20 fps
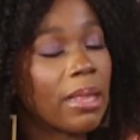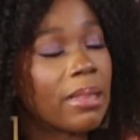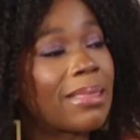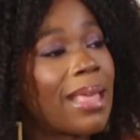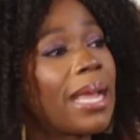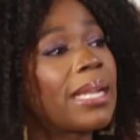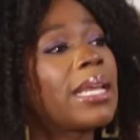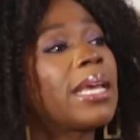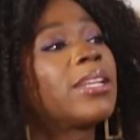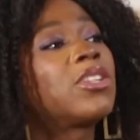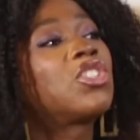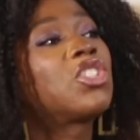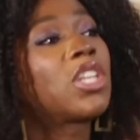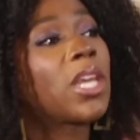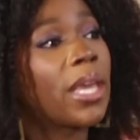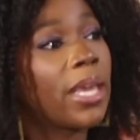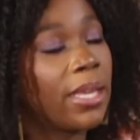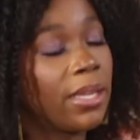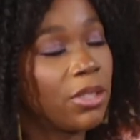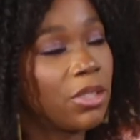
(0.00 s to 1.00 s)
That has
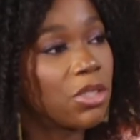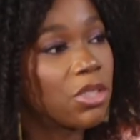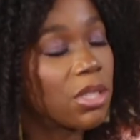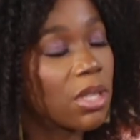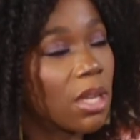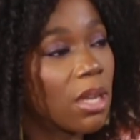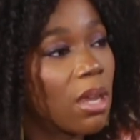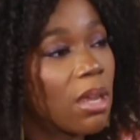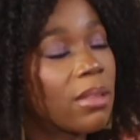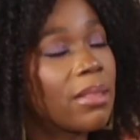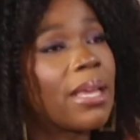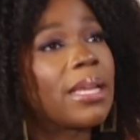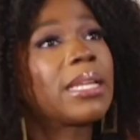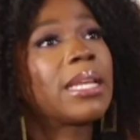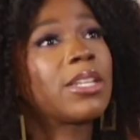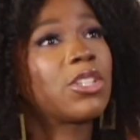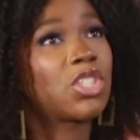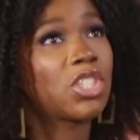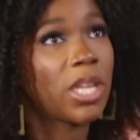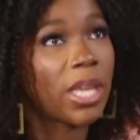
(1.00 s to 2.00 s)
changed. That
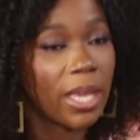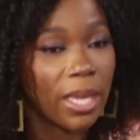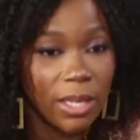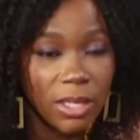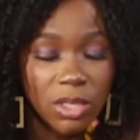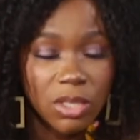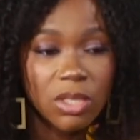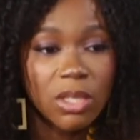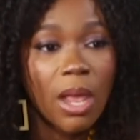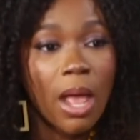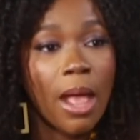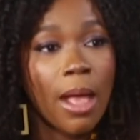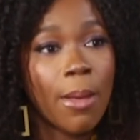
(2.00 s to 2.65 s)
has changed.